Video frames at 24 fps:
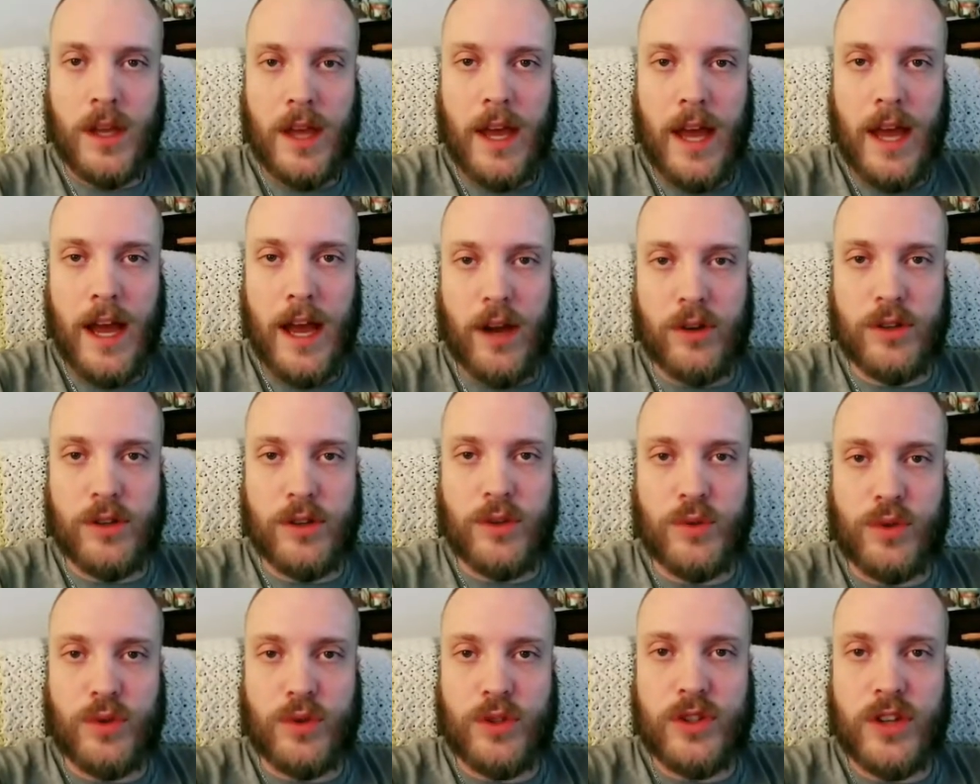How do
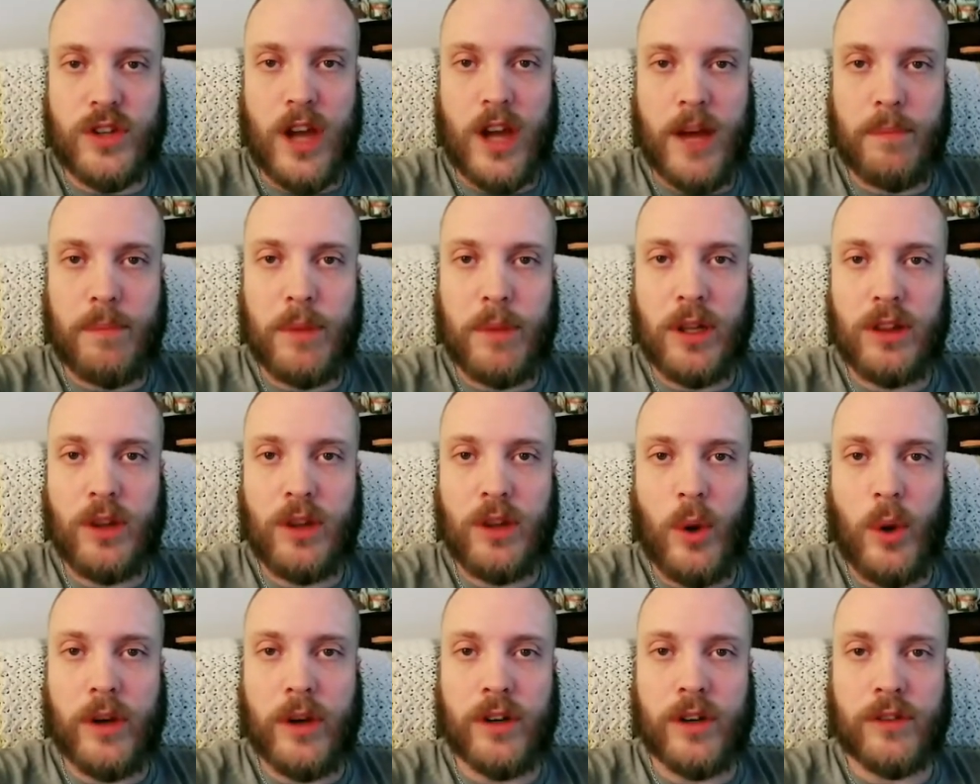you stop a
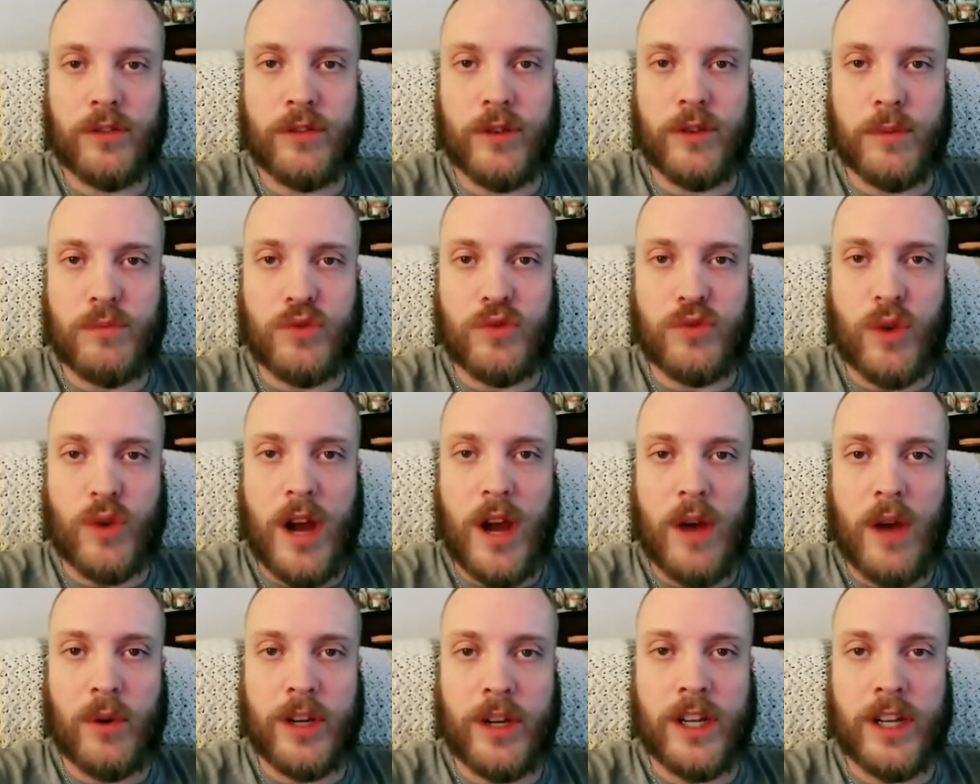lawyer from
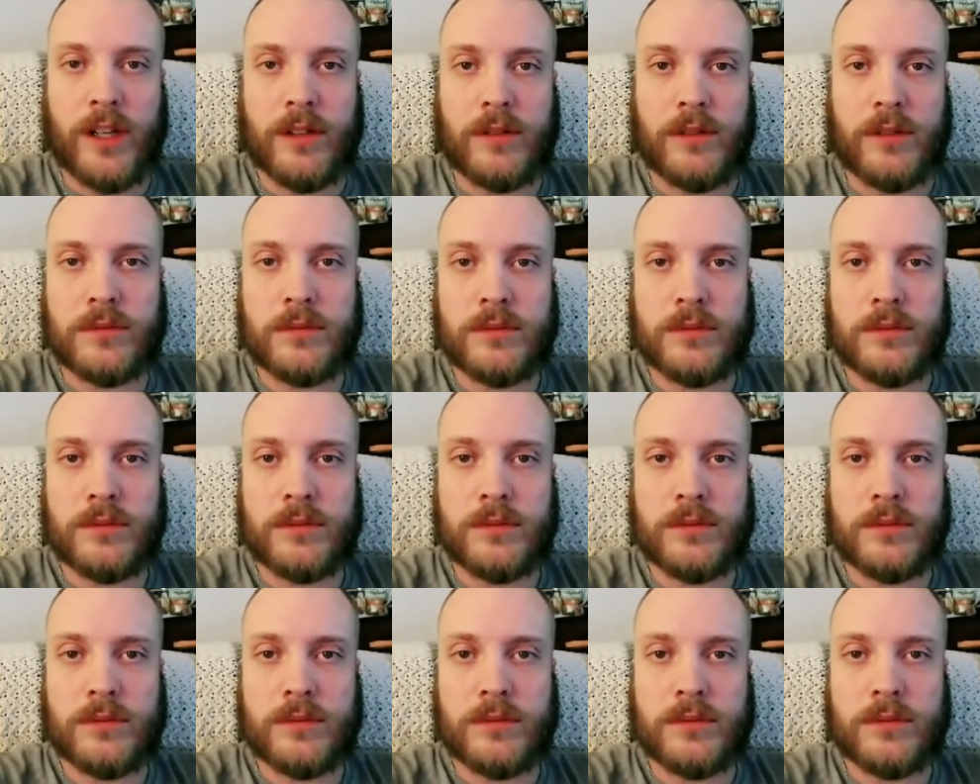drowning?